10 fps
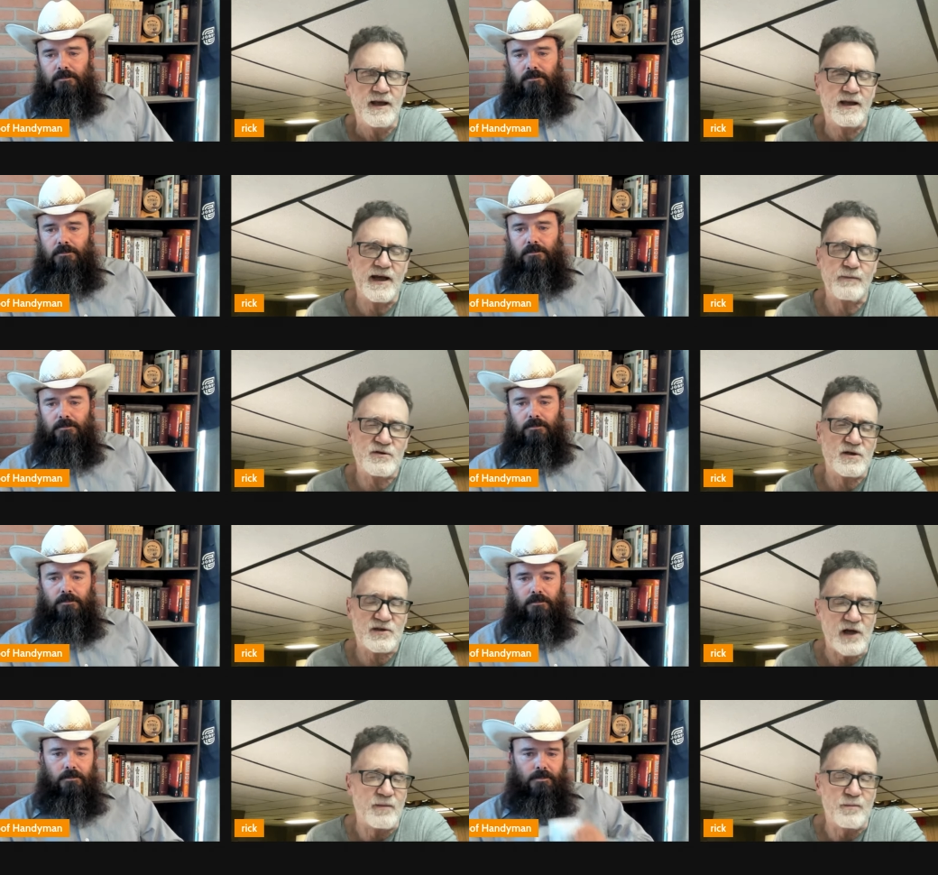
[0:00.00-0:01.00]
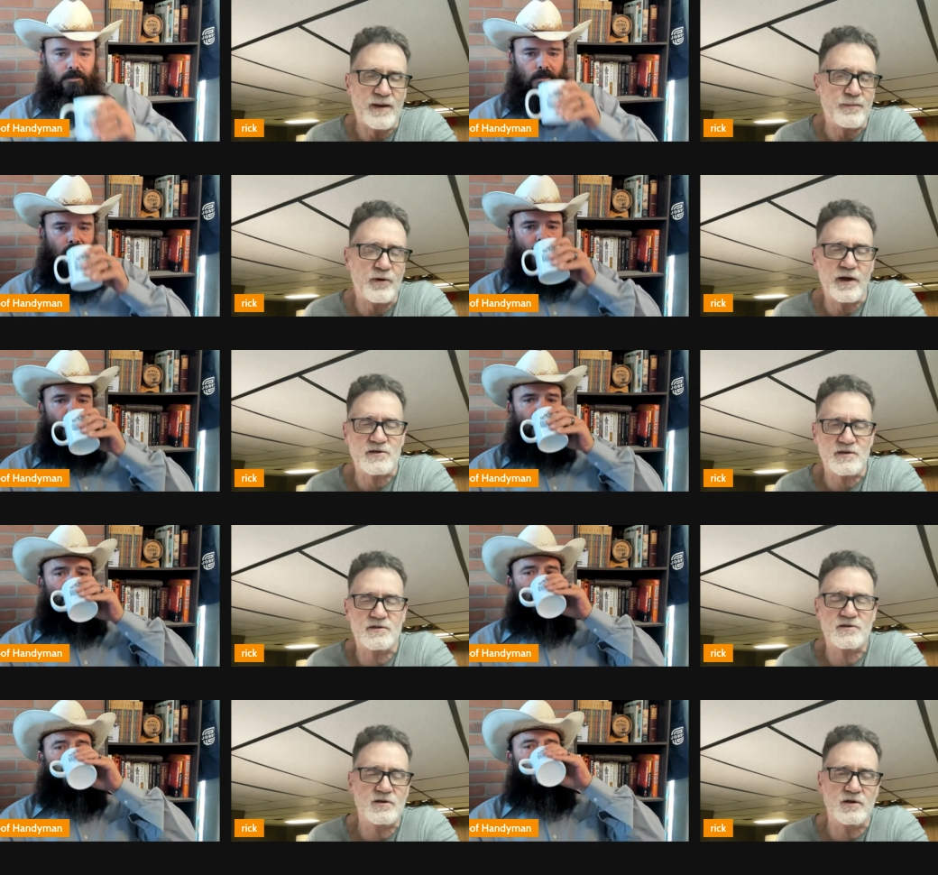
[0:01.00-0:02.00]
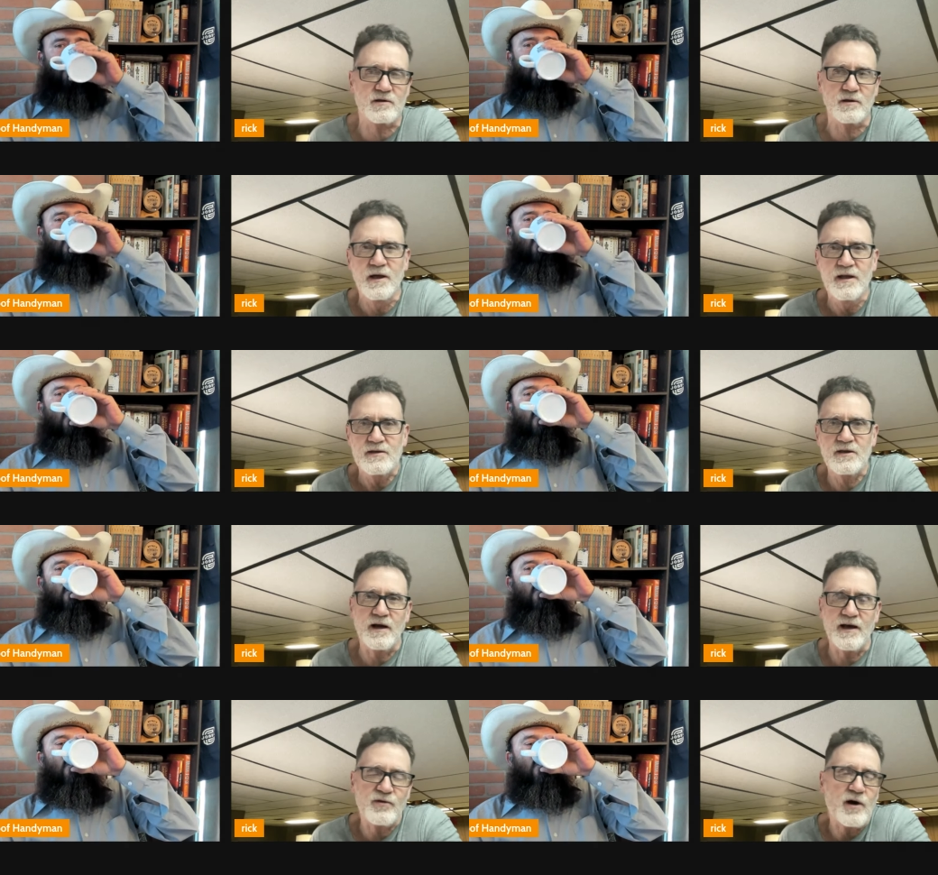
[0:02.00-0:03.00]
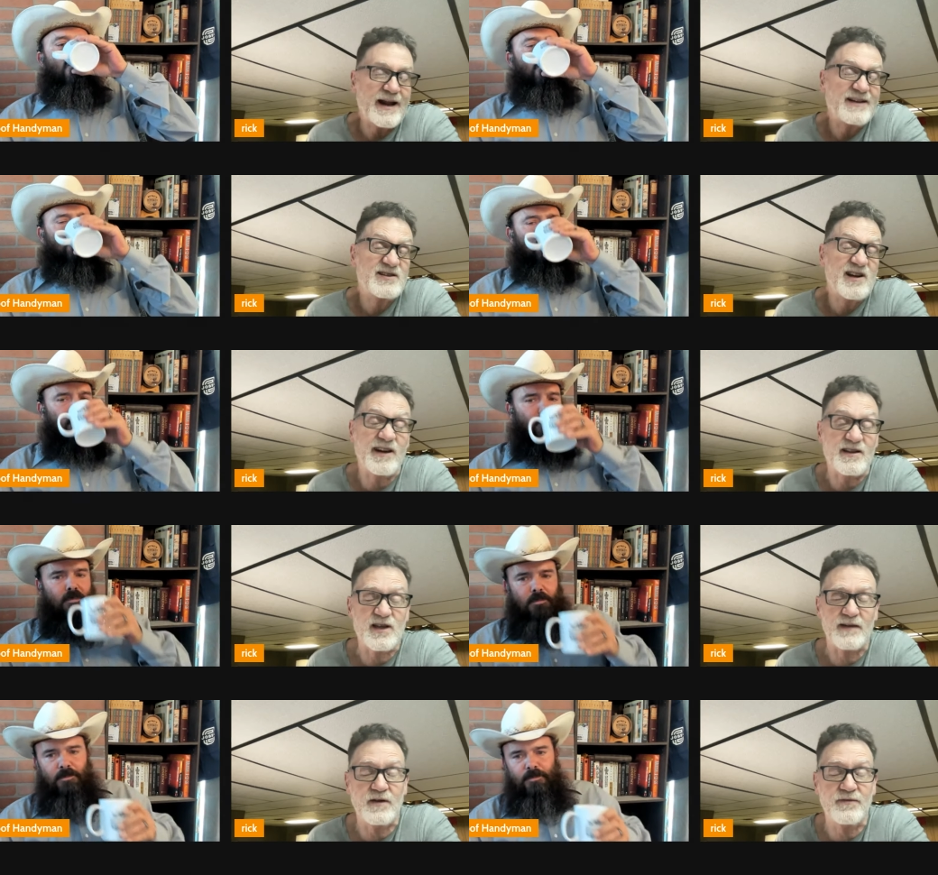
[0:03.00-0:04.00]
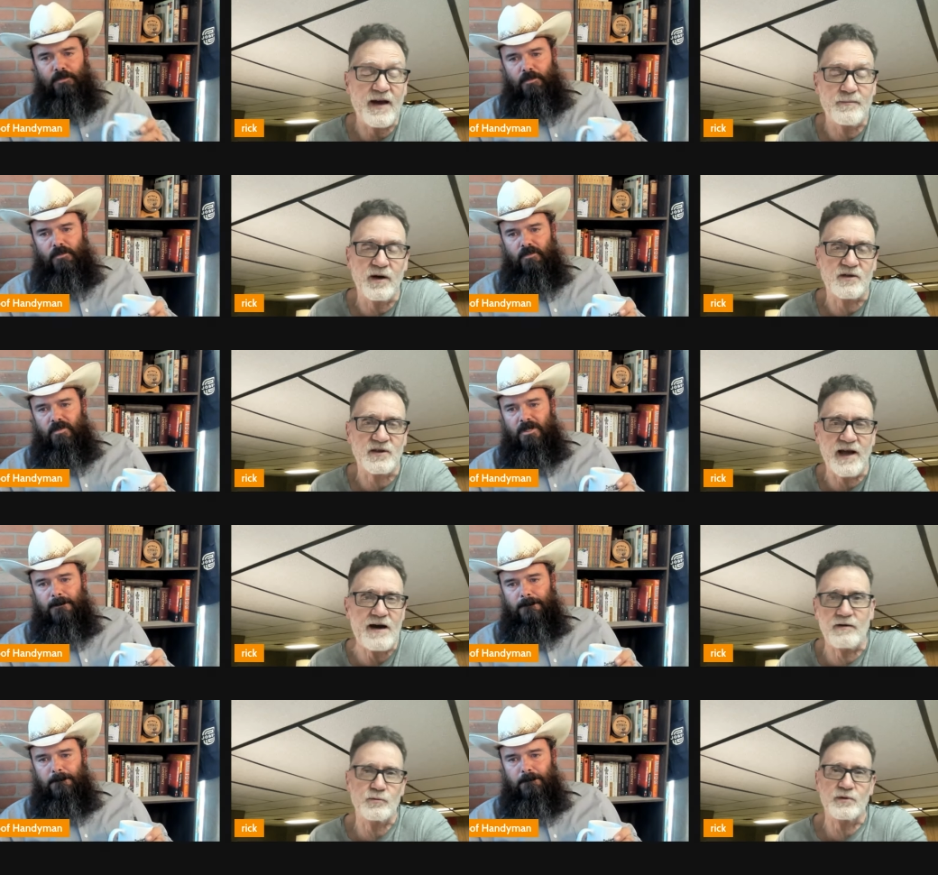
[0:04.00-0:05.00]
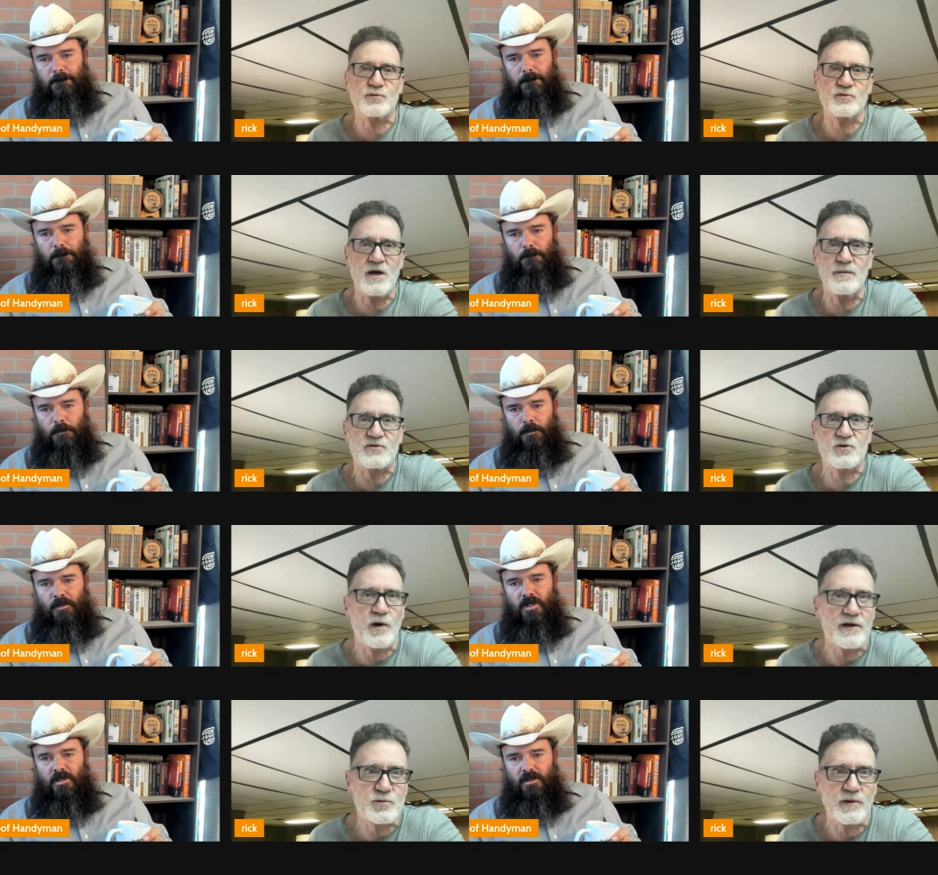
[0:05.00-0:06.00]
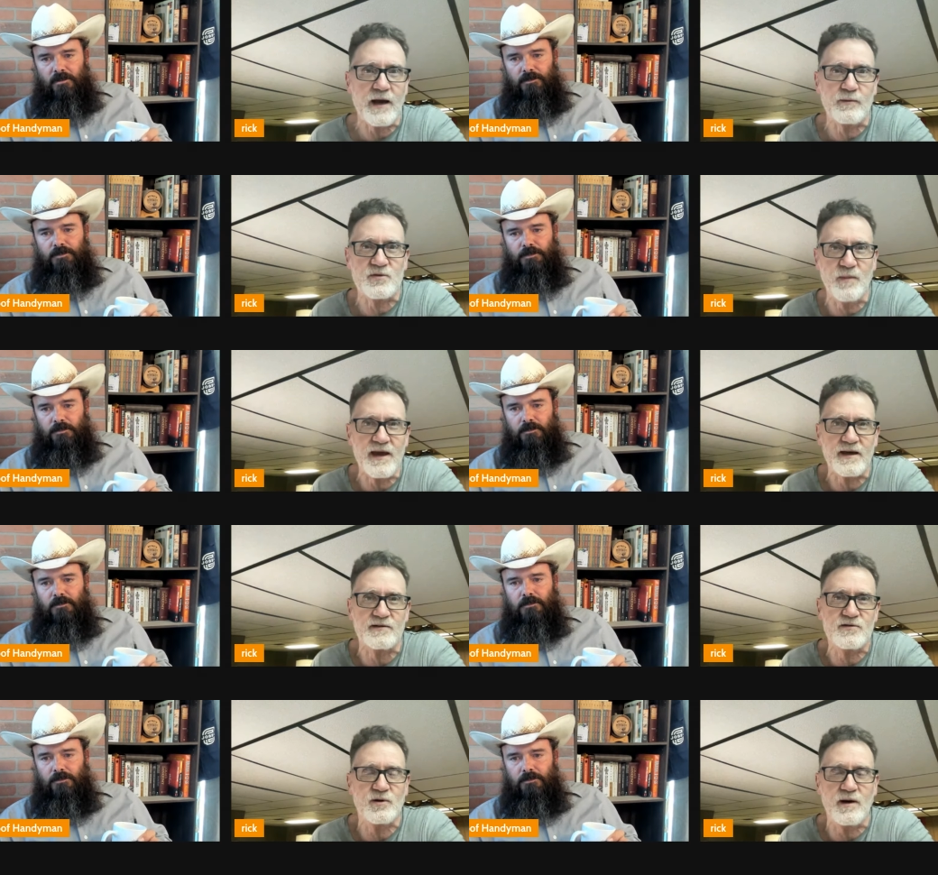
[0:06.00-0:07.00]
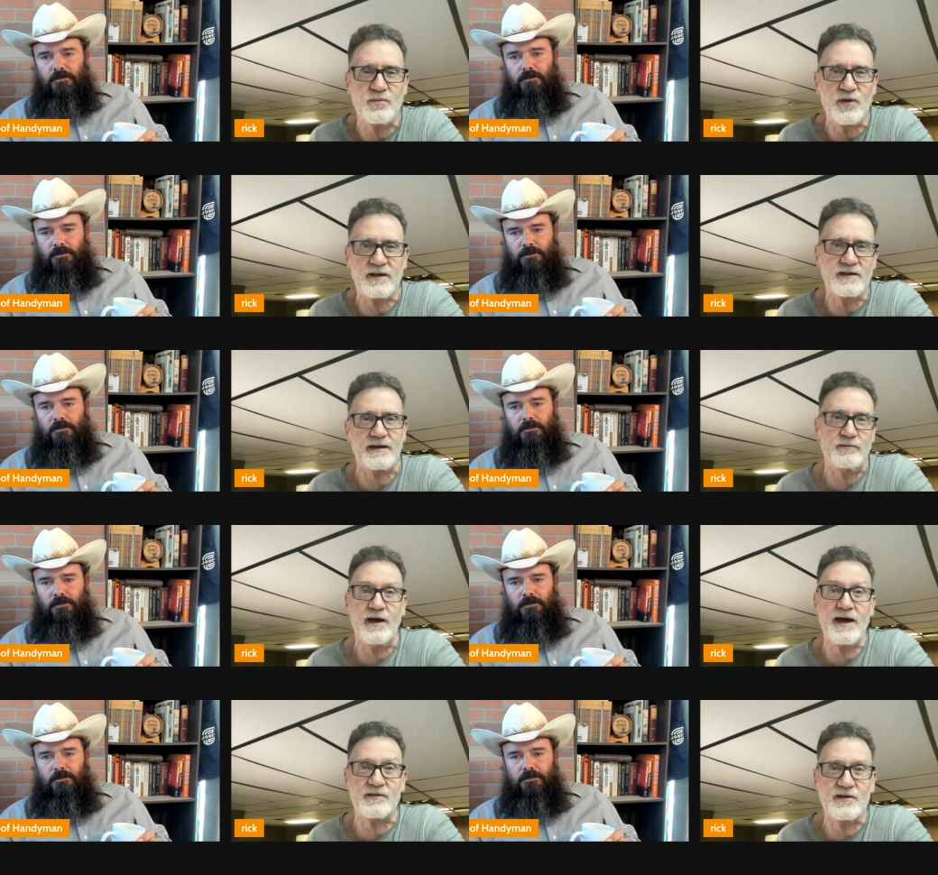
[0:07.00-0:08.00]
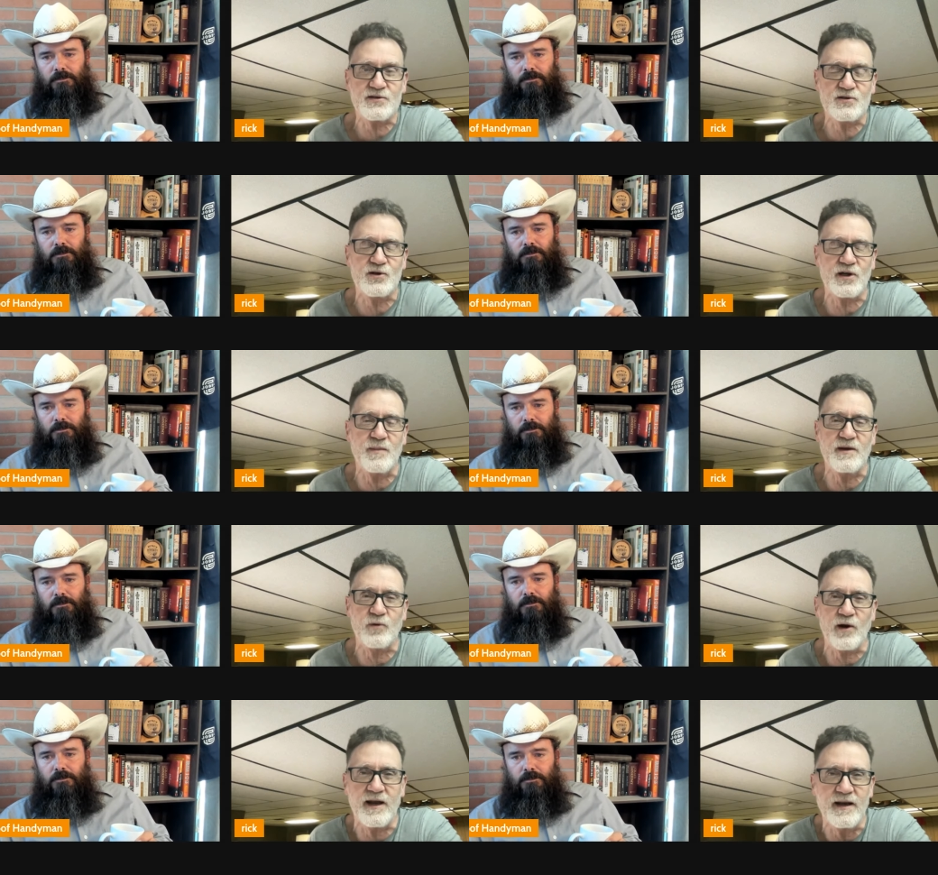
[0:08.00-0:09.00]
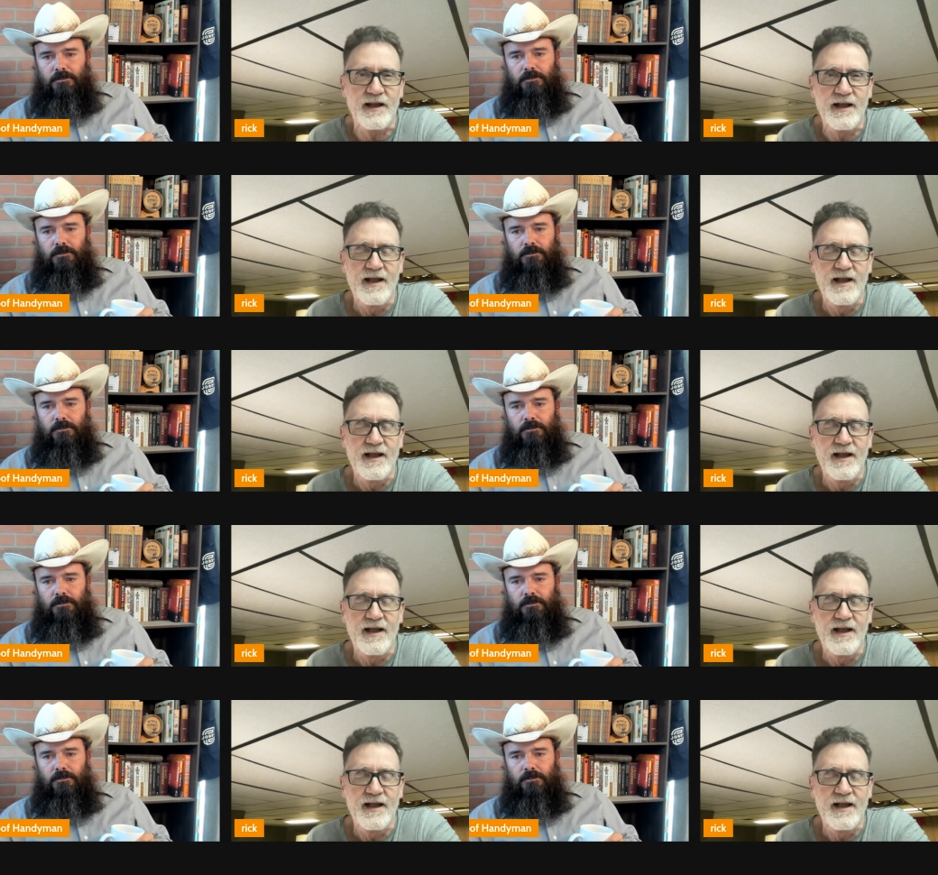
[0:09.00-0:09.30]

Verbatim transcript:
Speaker 1: And I would just up my prices to, you know, I thought I'd start at seventy-five bucks an hour, which was almost twice what I was making. So I'm thinking like, well, heck, this is going to be great.